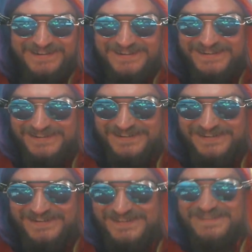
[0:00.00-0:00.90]
Thank you.
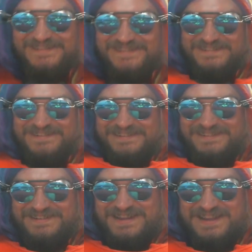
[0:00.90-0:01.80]

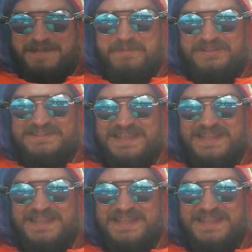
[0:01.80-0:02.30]
It put